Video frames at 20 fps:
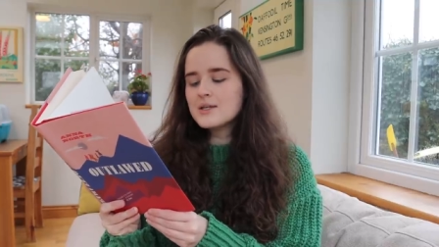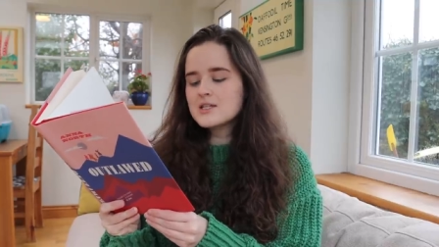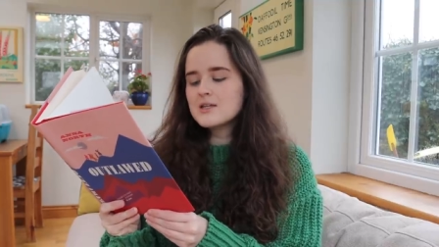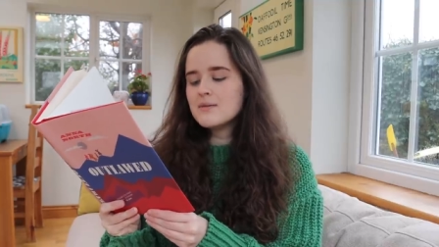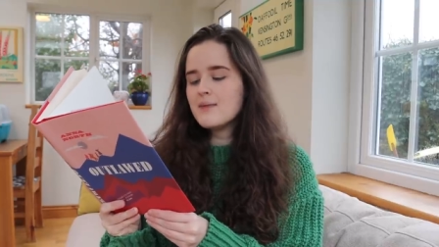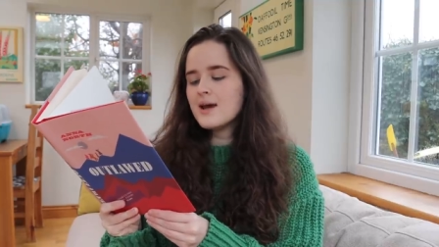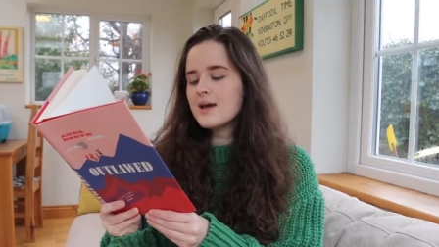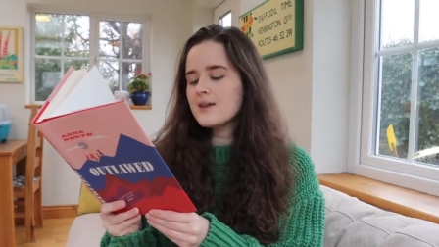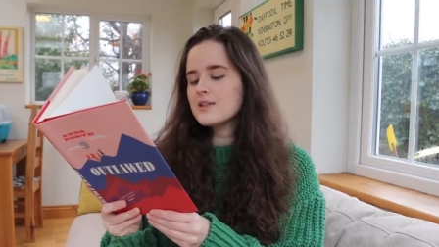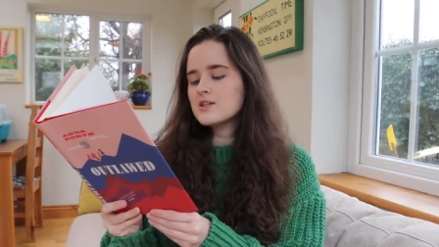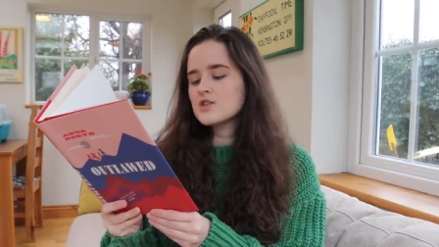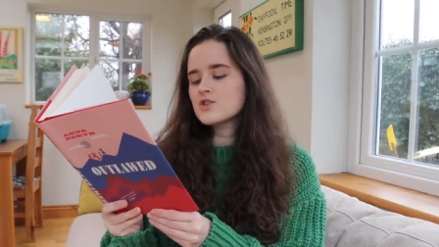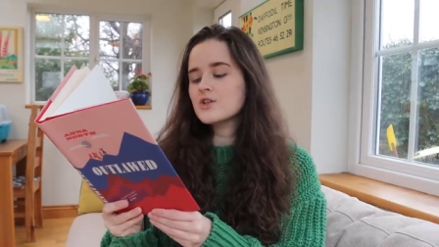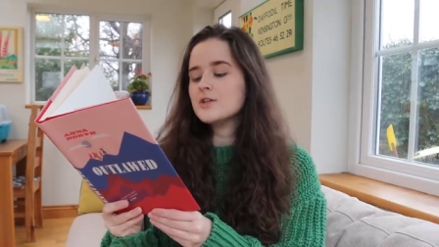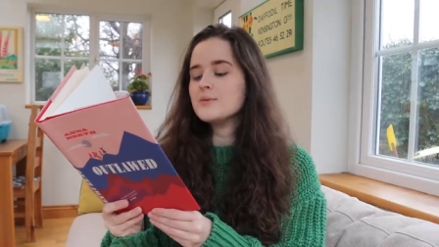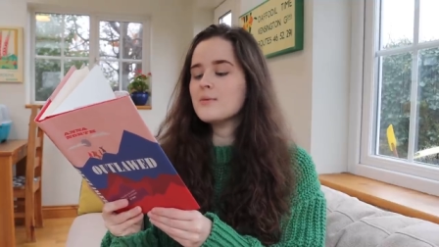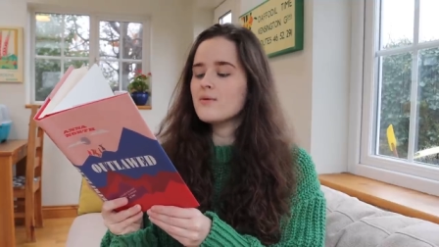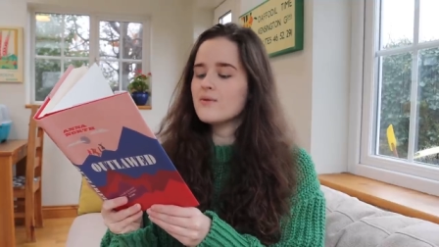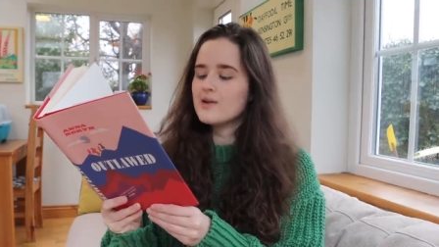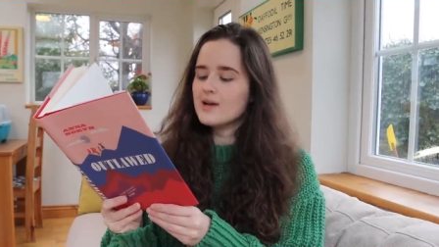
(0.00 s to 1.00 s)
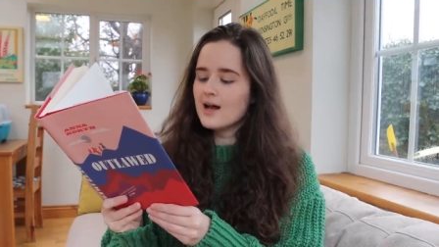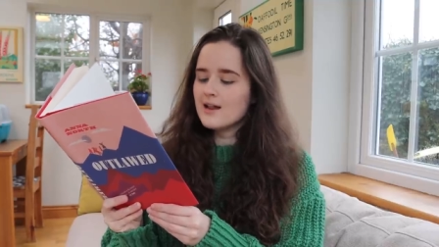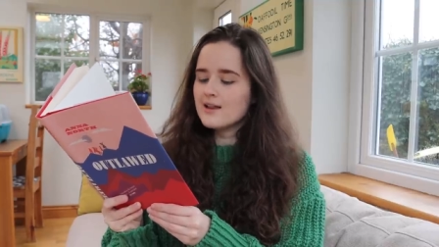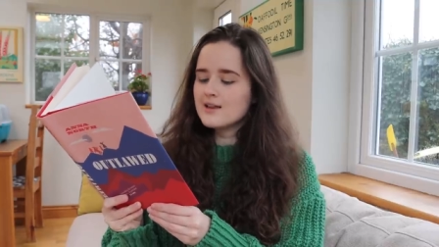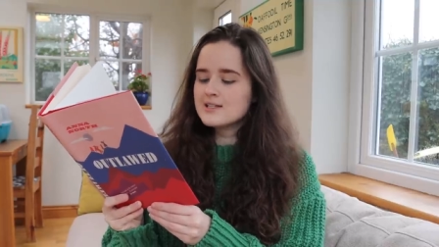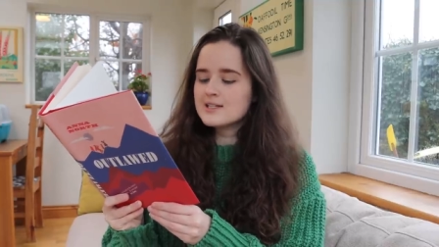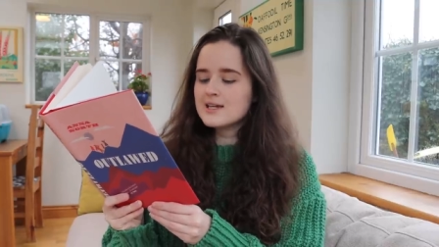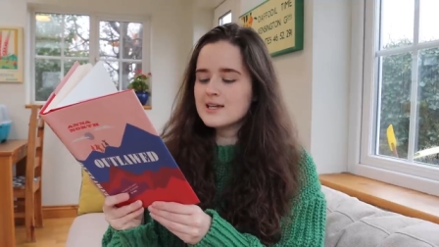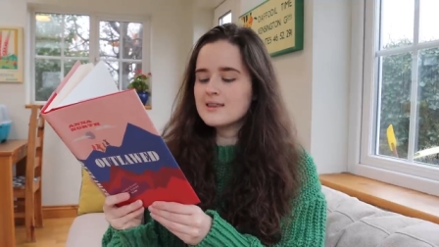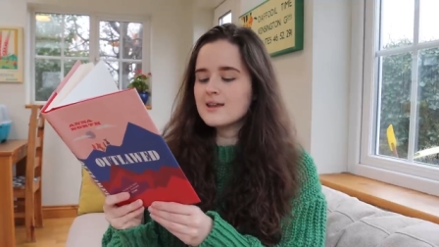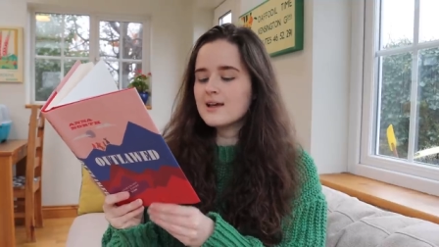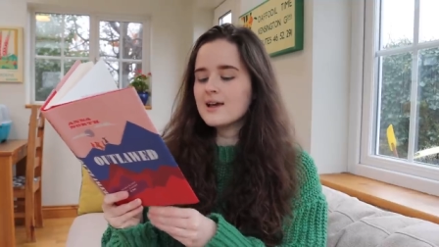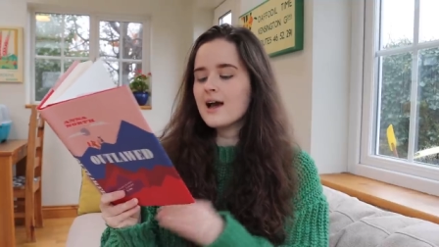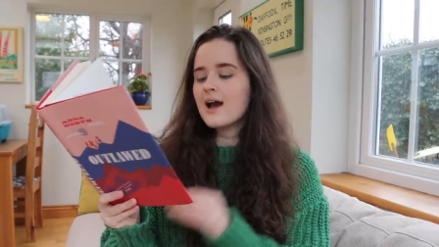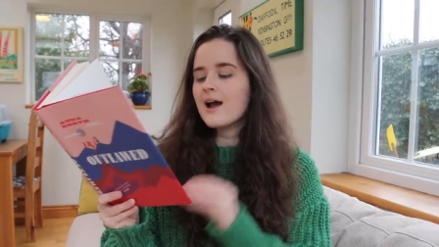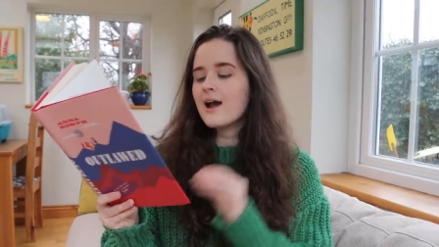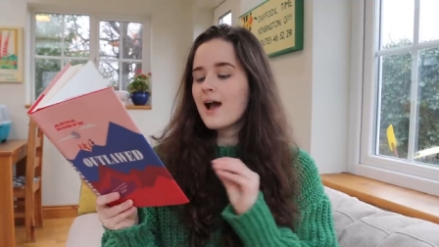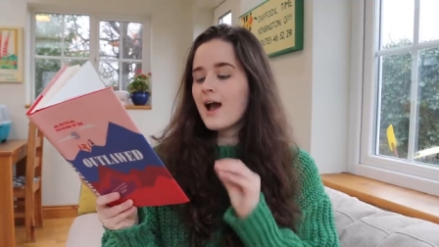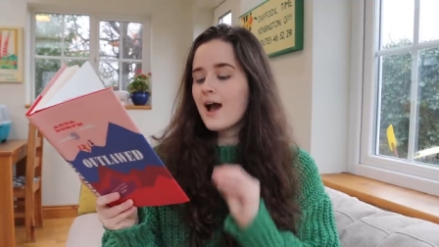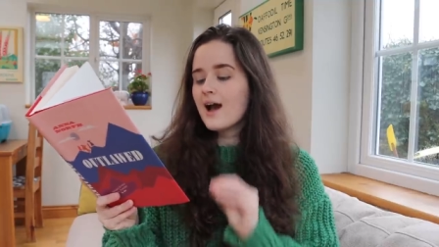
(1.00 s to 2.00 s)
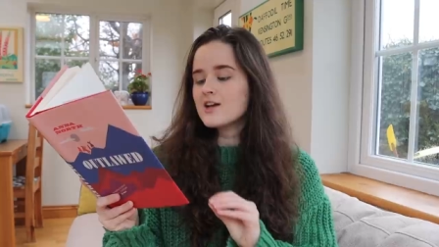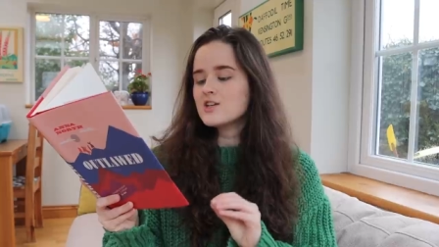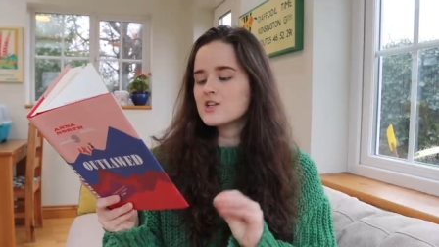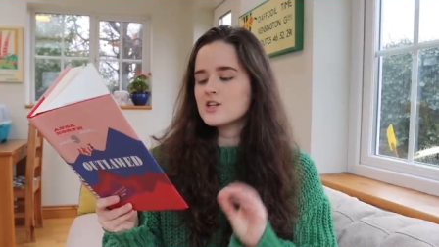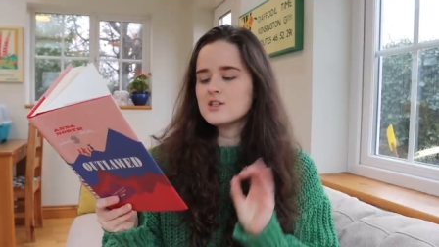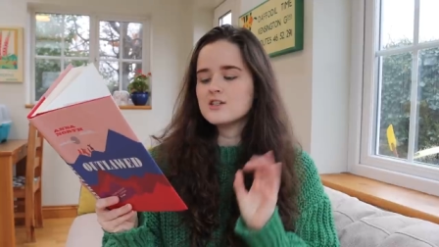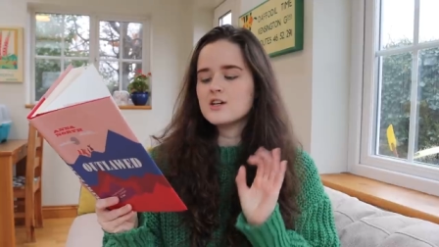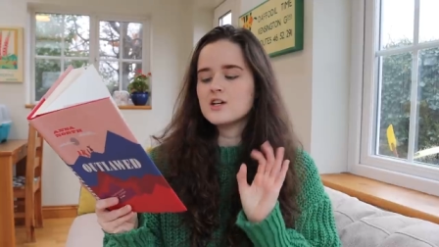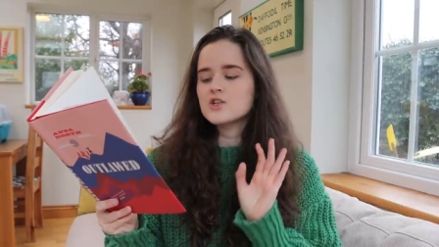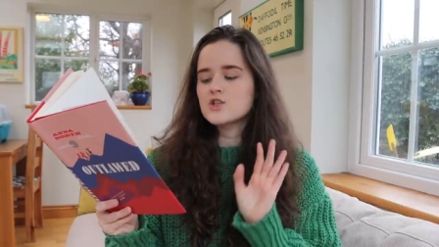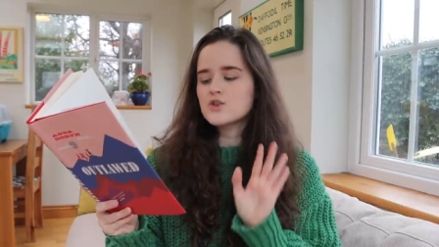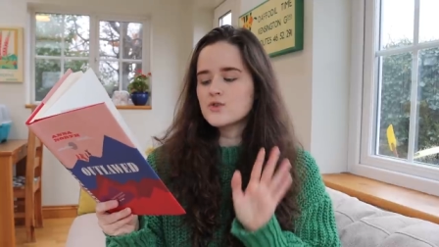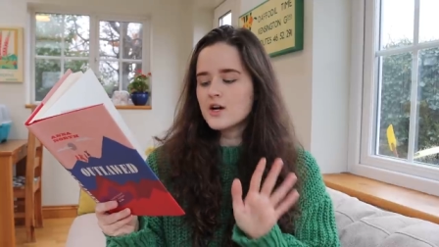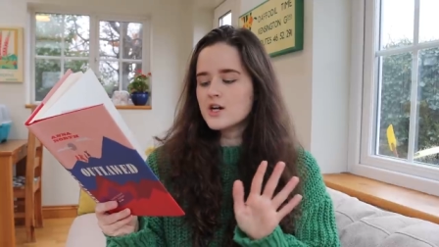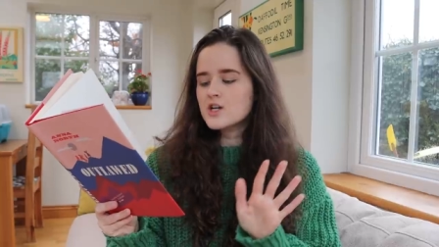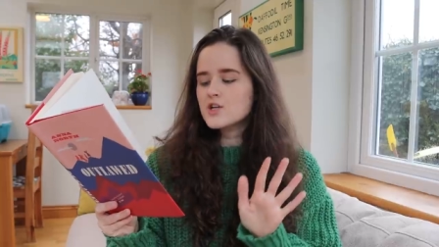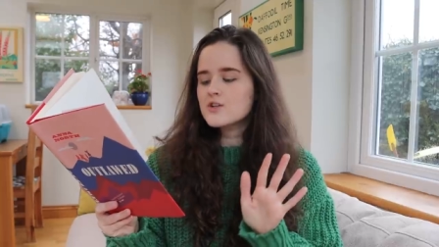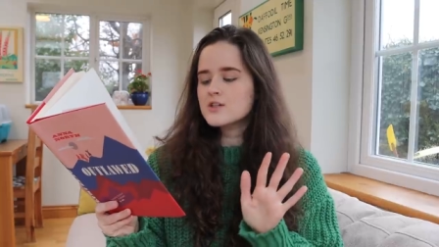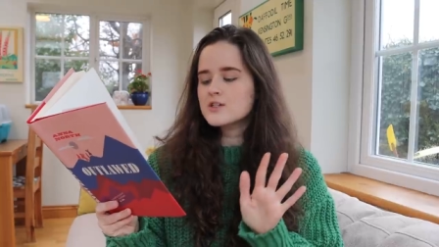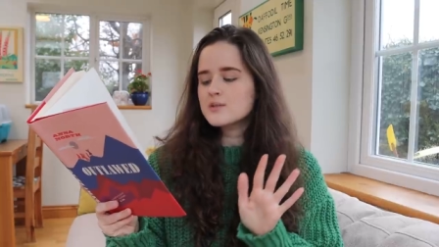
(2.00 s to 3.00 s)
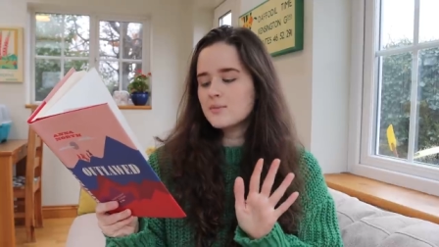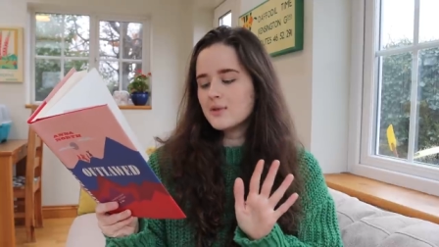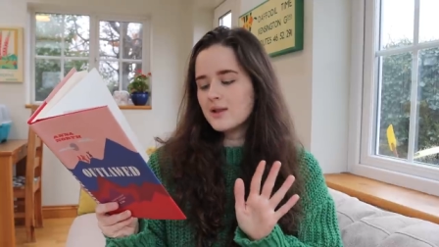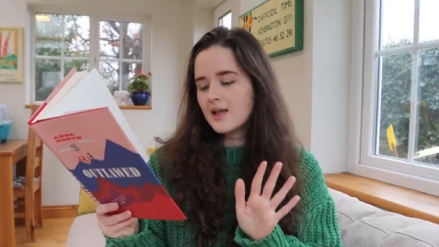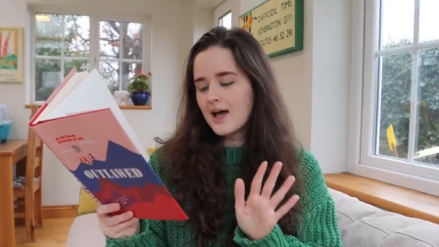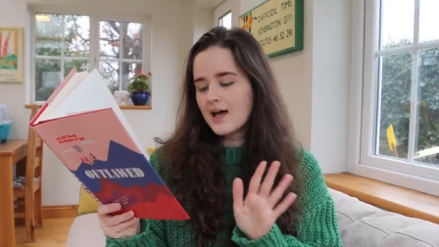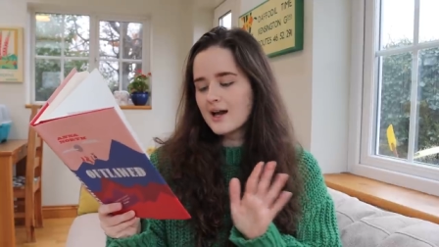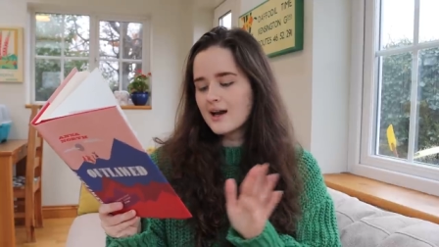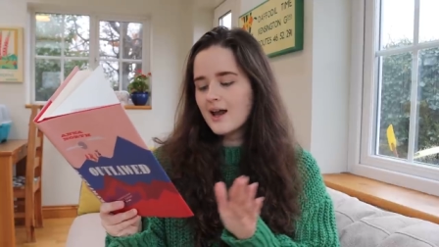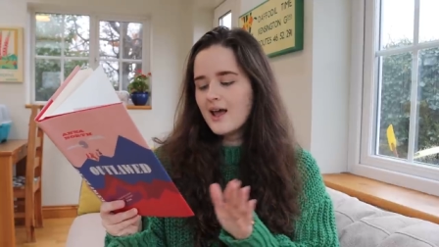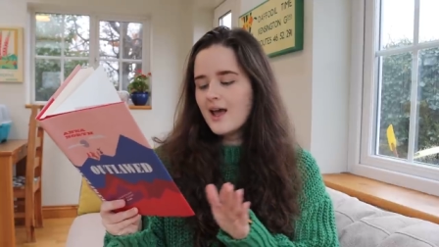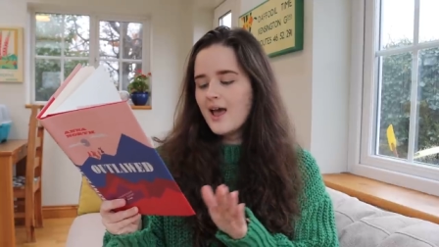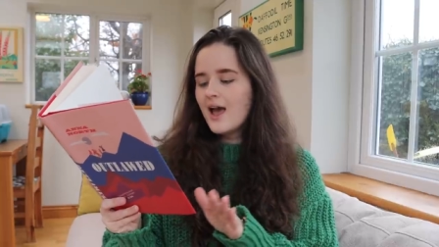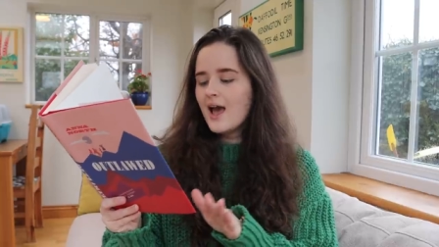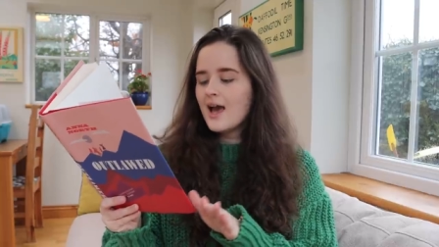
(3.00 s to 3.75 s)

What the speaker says: But to make this dream a reality, the gang hatches a treacherous plan,